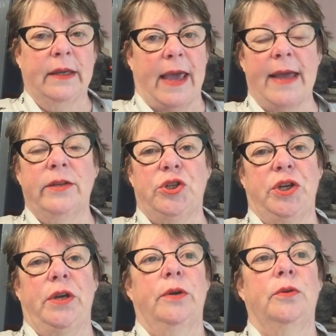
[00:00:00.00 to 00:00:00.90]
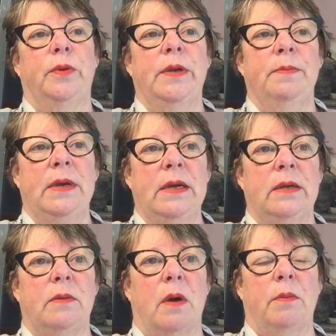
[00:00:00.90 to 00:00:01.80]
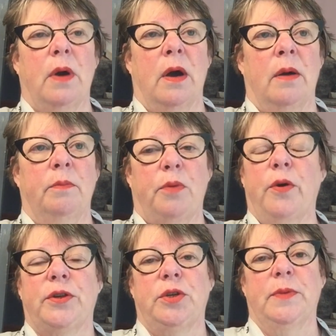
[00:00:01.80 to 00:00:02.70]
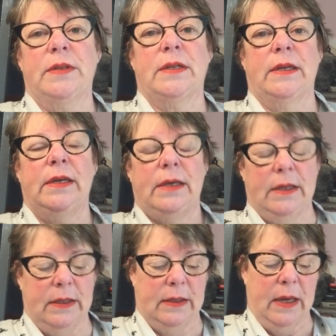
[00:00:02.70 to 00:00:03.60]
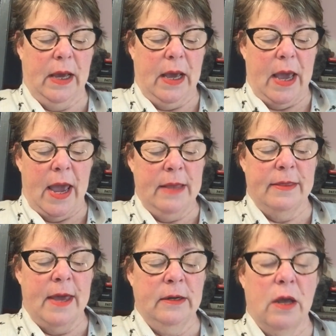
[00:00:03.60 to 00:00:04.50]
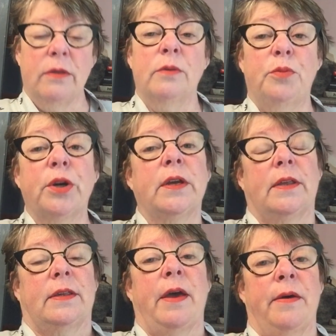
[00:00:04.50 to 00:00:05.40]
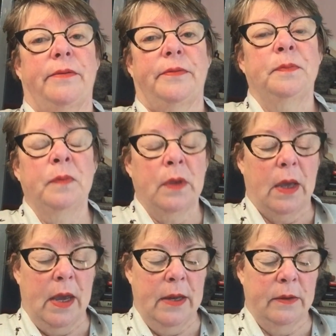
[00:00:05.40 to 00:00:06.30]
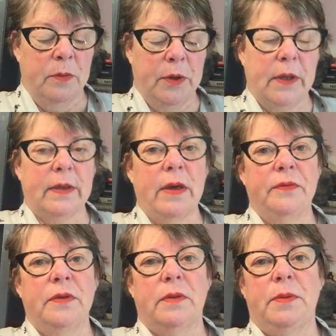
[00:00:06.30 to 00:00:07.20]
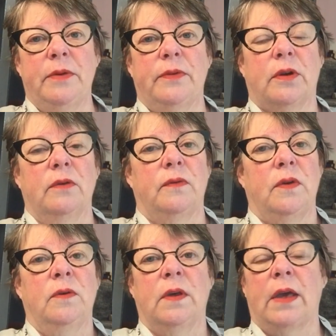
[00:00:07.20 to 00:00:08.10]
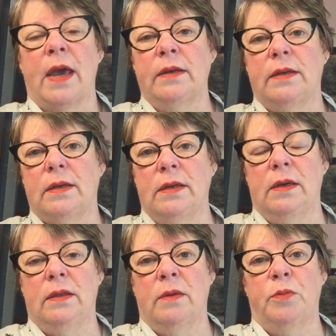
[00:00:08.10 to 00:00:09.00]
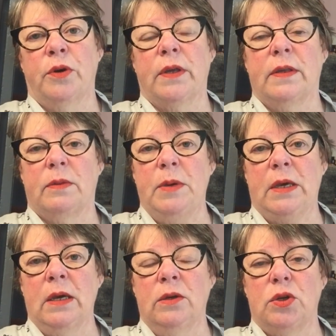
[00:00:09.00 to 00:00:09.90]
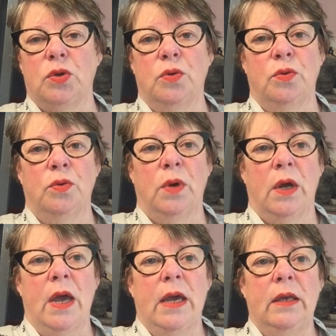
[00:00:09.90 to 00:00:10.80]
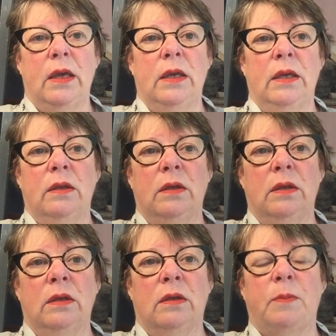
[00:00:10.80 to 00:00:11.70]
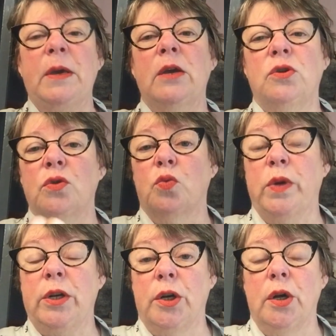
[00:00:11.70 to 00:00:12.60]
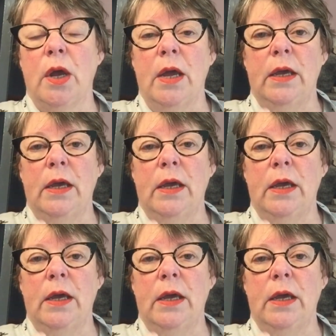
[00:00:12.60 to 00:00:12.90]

Kenji, who we meet posthumously, and then the book itself. And the book itself is a bit of a confusing entity. The book is speaking to the reader.